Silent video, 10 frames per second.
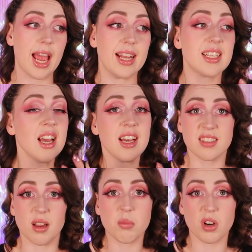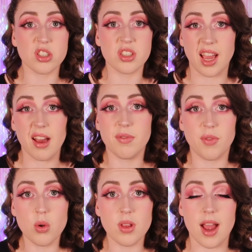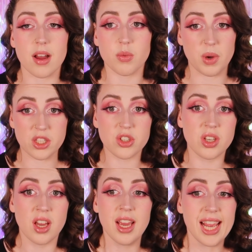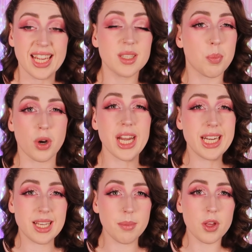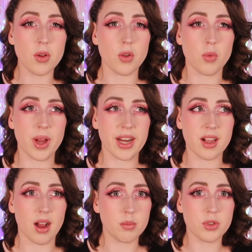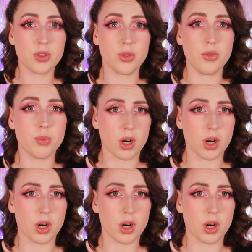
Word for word: and some brushes have fallout, which is pretty typical when it comes to